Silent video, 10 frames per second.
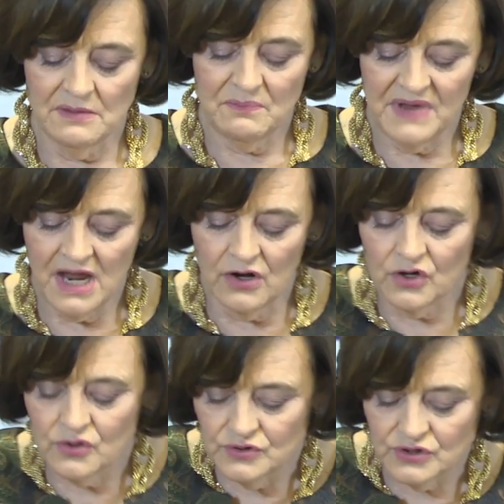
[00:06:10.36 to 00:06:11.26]
that being a
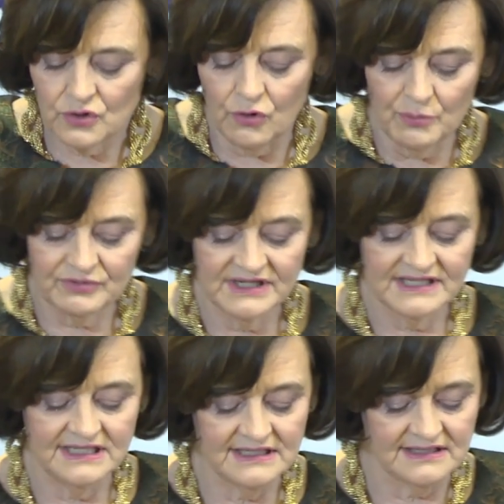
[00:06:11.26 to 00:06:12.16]
good corporate
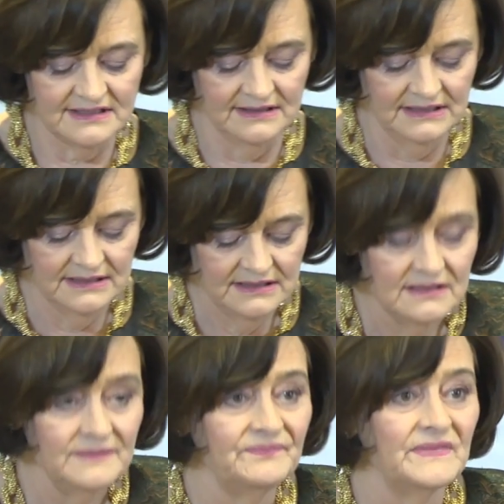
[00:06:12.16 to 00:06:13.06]
citizen
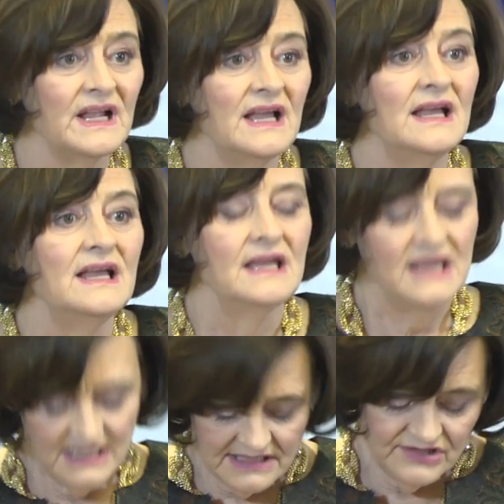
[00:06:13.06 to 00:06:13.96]

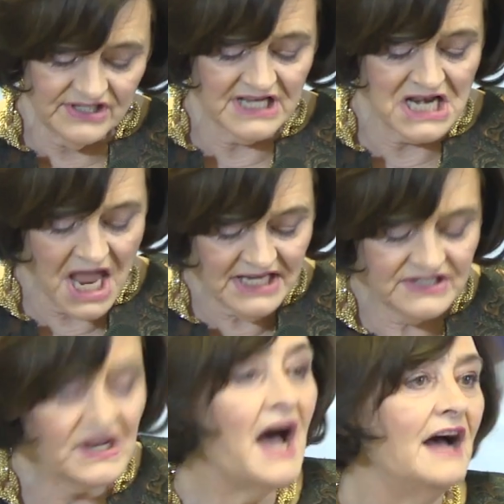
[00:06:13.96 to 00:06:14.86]
isn't just a nice
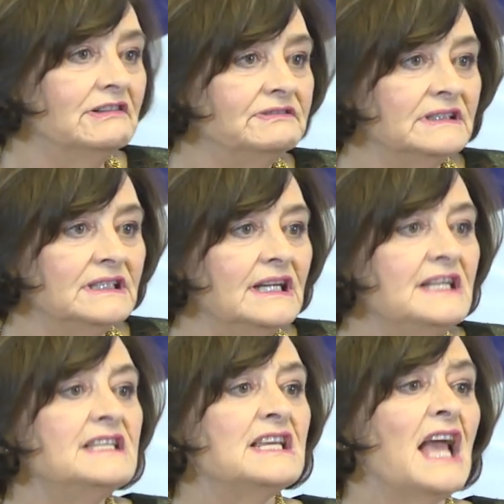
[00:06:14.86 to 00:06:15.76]
to have, it
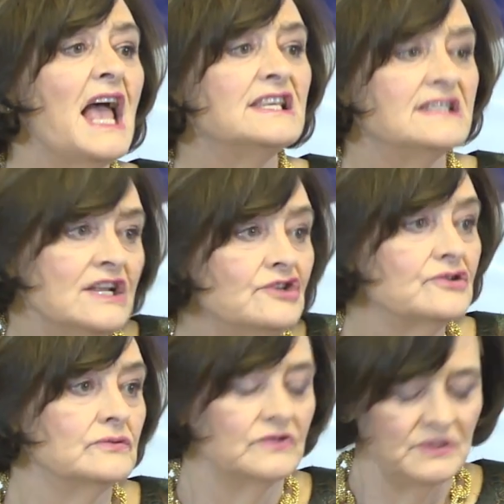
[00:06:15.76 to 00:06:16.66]
is
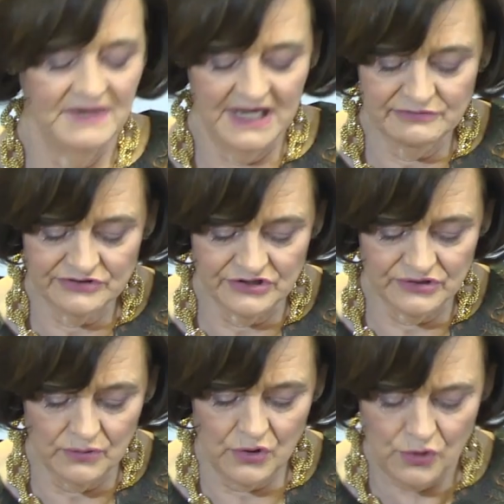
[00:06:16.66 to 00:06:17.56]
essential to be able to
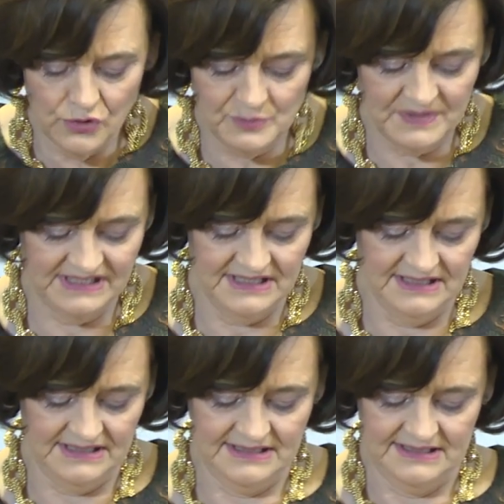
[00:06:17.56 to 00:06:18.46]
do good
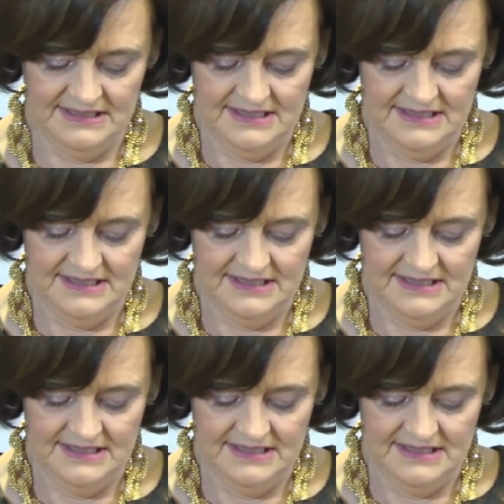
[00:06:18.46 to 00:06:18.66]
business.